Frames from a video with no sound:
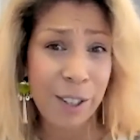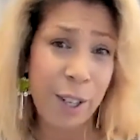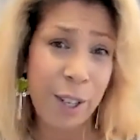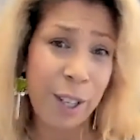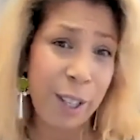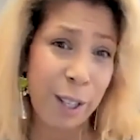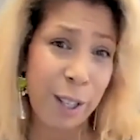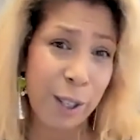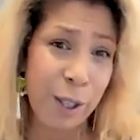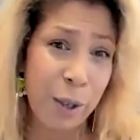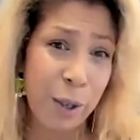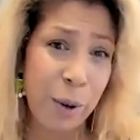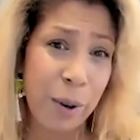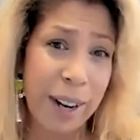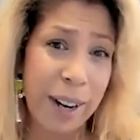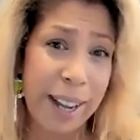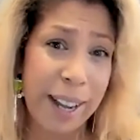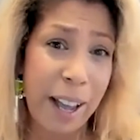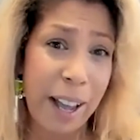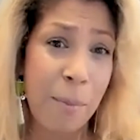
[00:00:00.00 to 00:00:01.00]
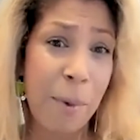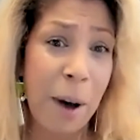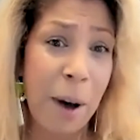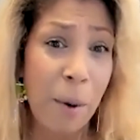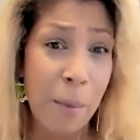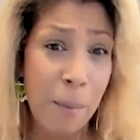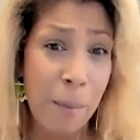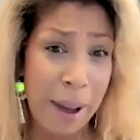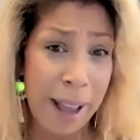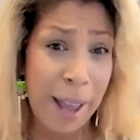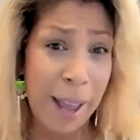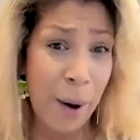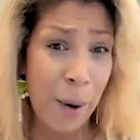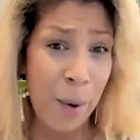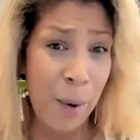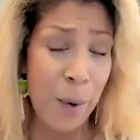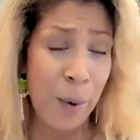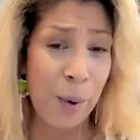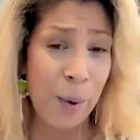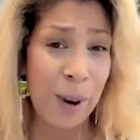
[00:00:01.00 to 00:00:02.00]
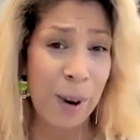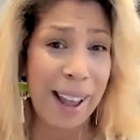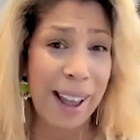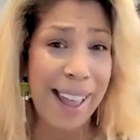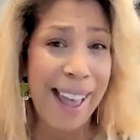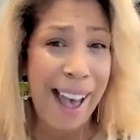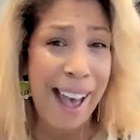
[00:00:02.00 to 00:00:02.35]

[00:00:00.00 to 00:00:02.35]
to the story about my own